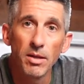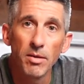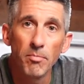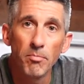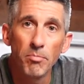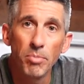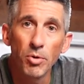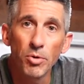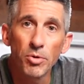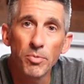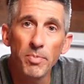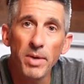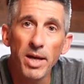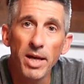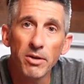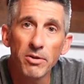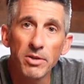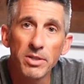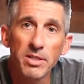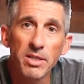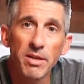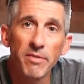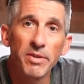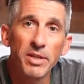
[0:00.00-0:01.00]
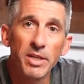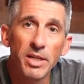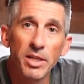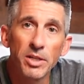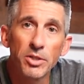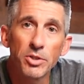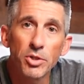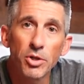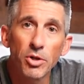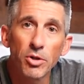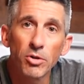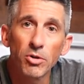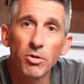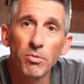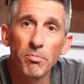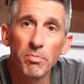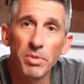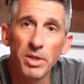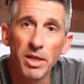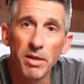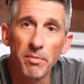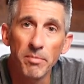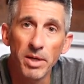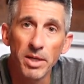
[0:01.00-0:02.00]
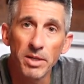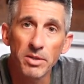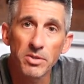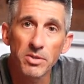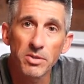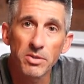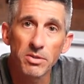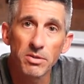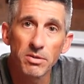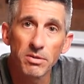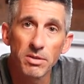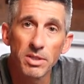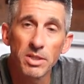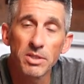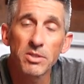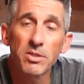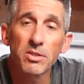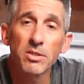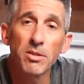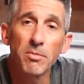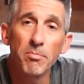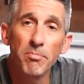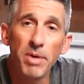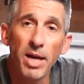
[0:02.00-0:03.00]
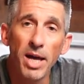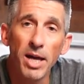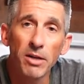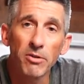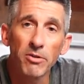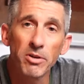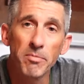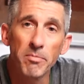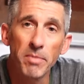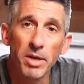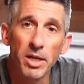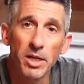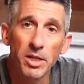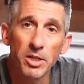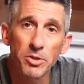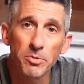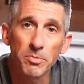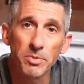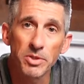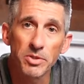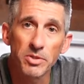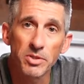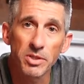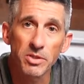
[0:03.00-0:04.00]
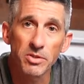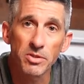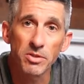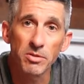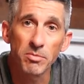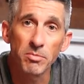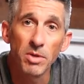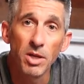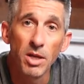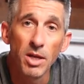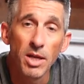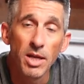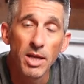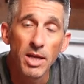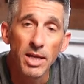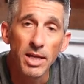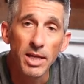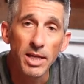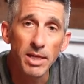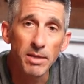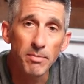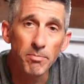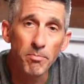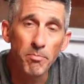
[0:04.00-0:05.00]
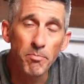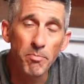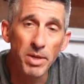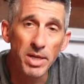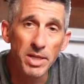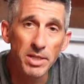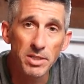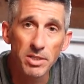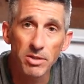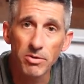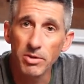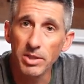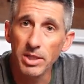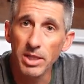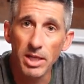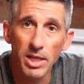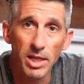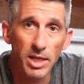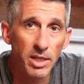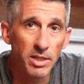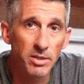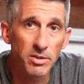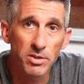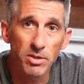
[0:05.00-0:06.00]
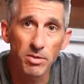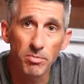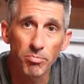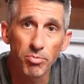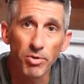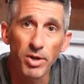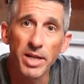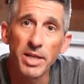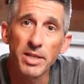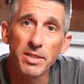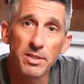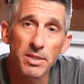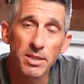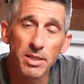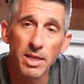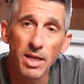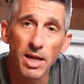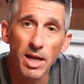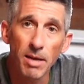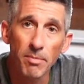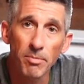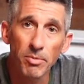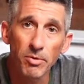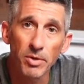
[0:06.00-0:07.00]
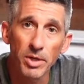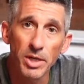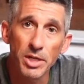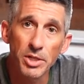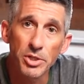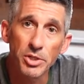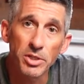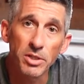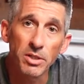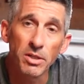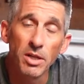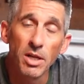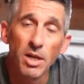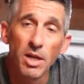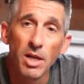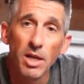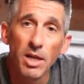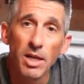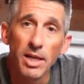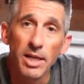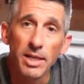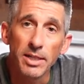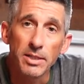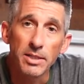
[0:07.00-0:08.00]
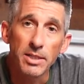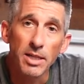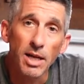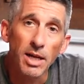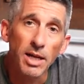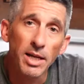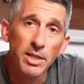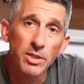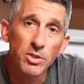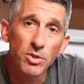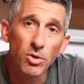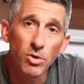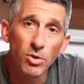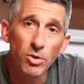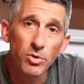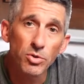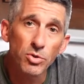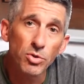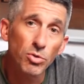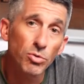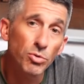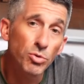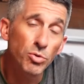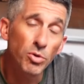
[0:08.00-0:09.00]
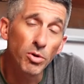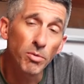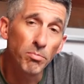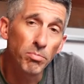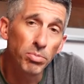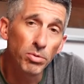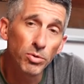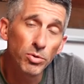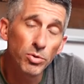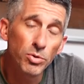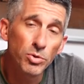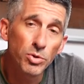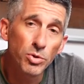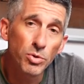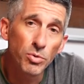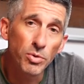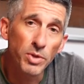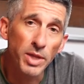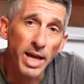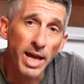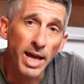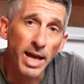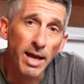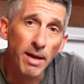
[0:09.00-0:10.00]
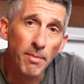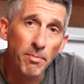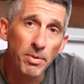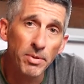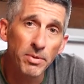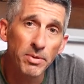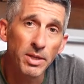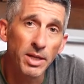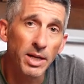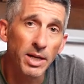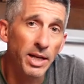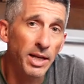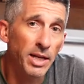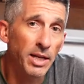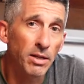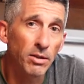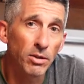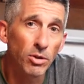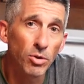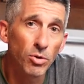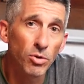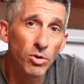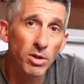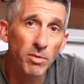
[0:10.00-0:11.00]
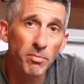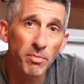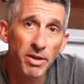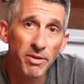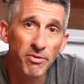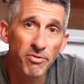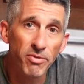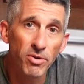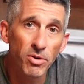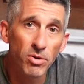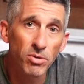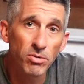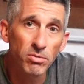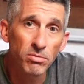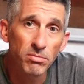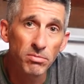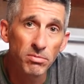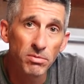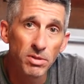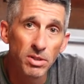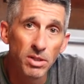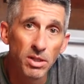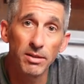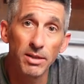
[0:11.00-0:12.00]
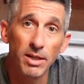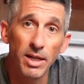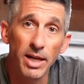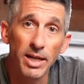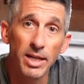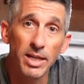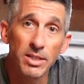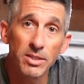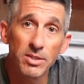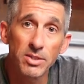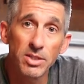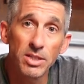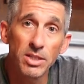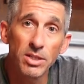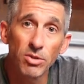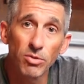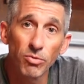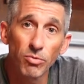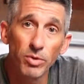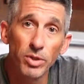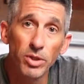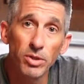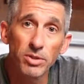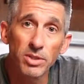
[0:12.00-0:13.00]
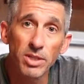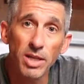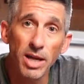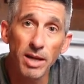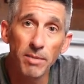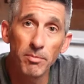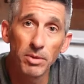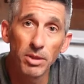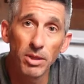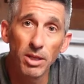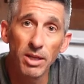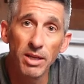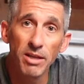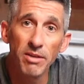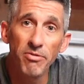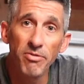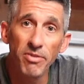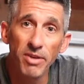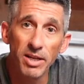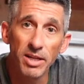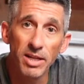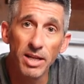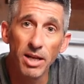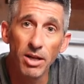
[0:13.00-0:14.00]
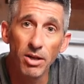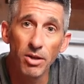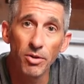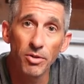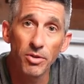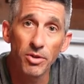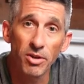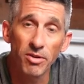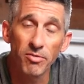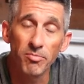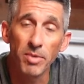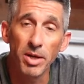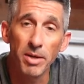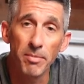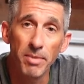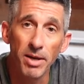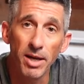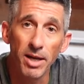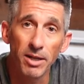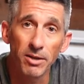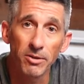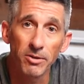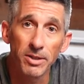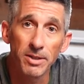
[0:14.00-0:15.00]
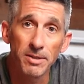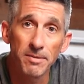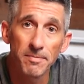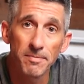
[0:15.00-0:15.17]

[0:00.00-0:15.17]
Both batteries have an internal BMS. This is the battery management system. It basically is the brains of the operation. It ties also to a Bluetooth app that I can load on my phone. I can see the real-time life and health of my battery.